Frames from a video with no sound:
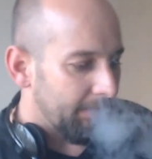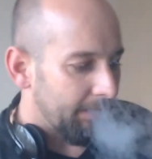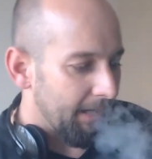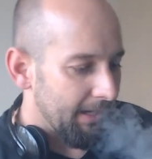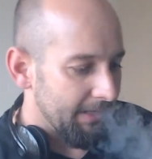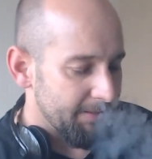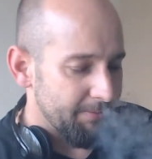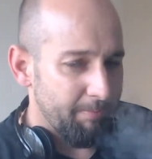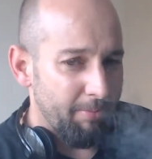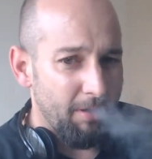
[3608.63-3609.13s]

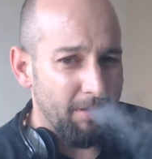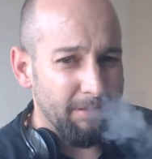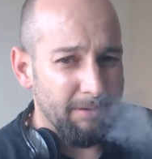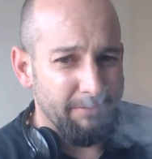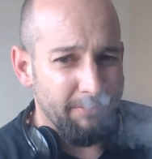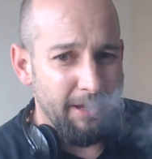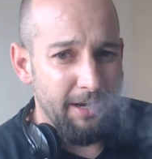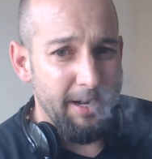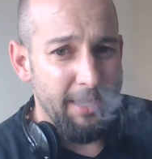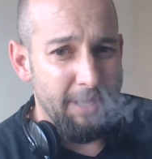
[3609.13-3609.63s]
as part
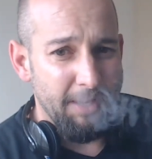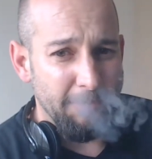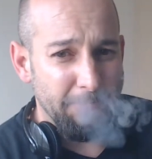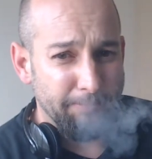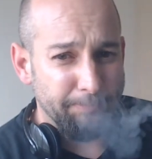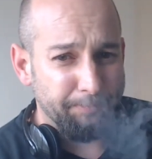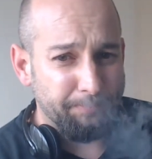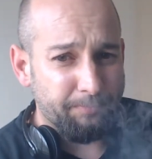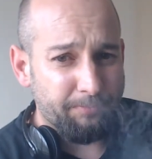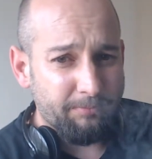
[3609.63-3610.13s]
of
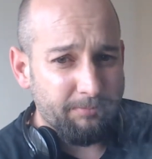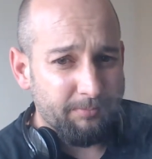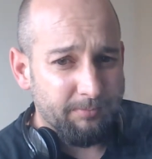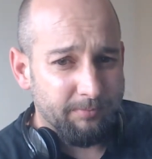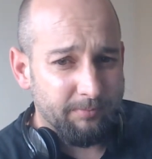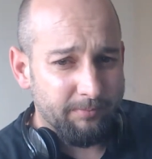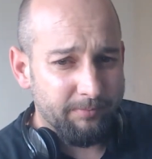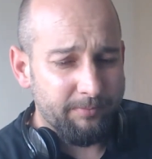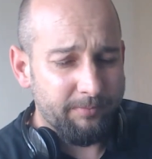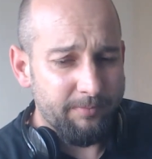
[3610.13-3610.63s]
any
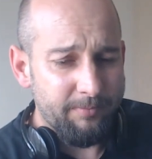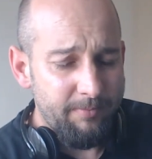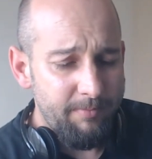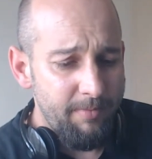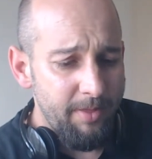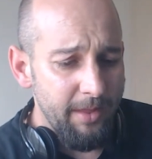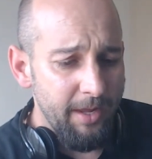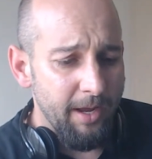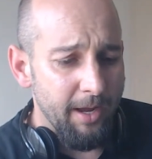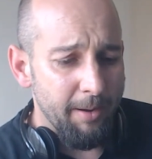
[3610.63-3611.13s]

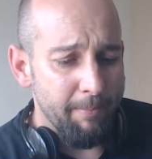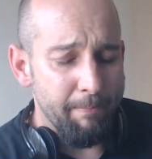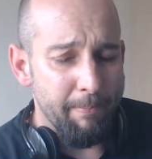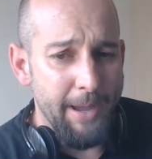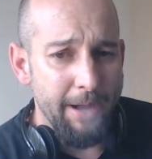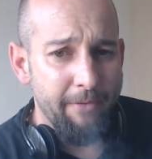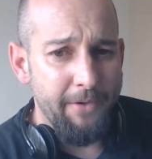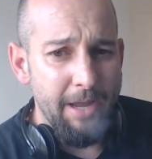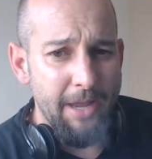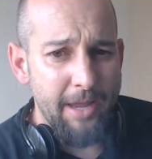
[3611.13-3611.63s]

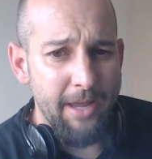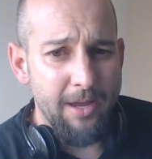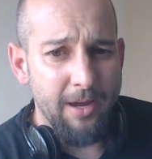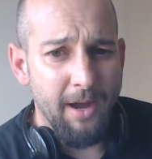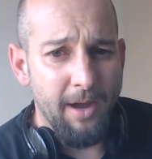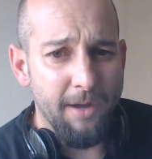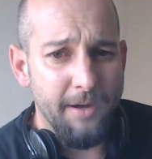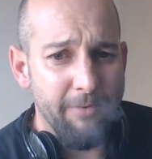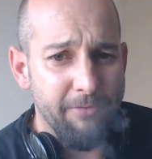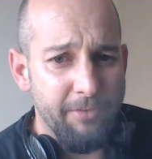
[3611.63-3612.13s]
berry
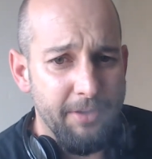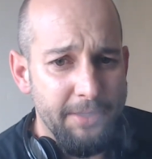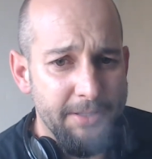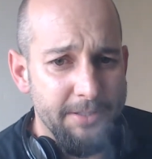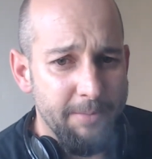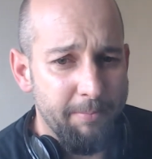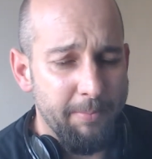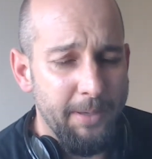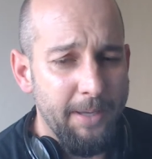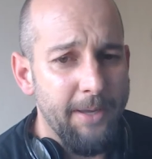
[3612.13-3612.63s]
kind of
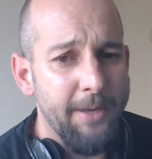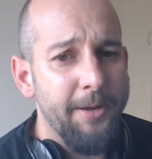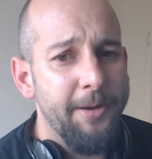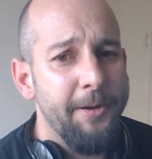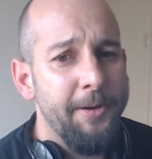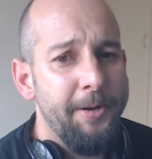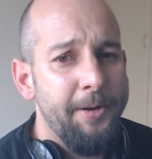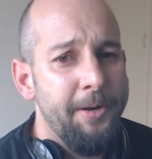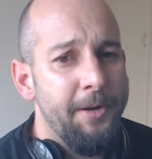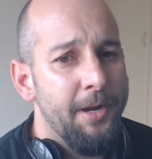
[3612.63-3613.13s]
recipe,
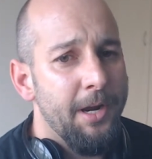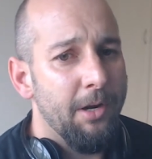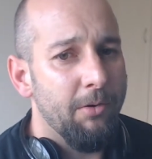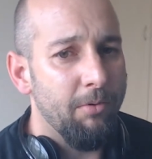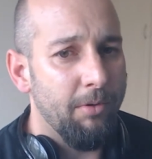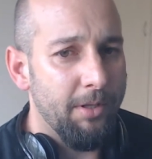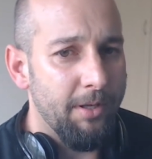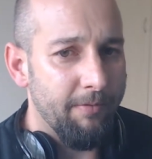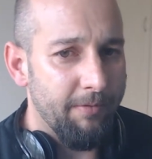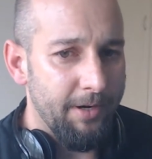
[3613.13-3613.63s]
it
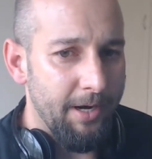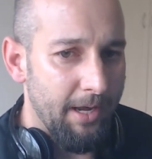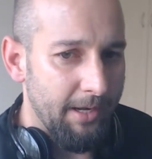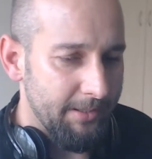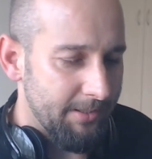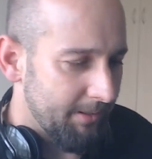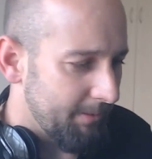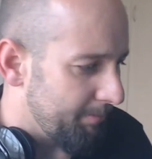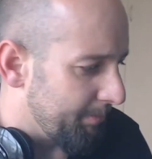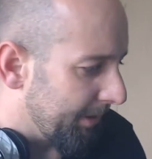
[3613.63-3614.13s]
will give a
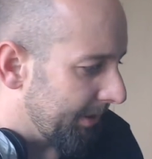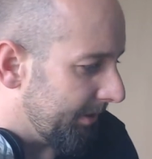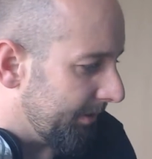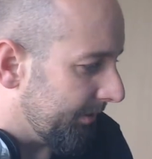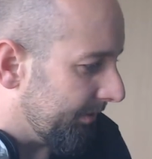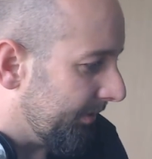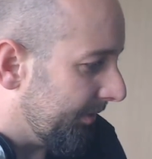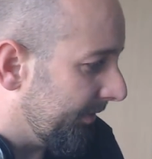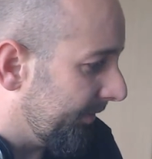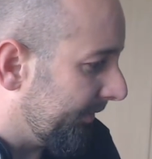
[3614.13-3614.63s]
nice
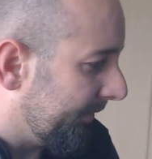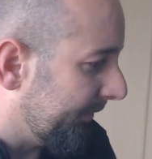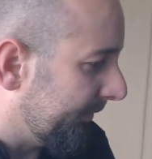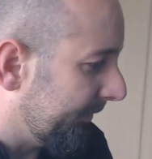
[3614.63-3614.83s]
spin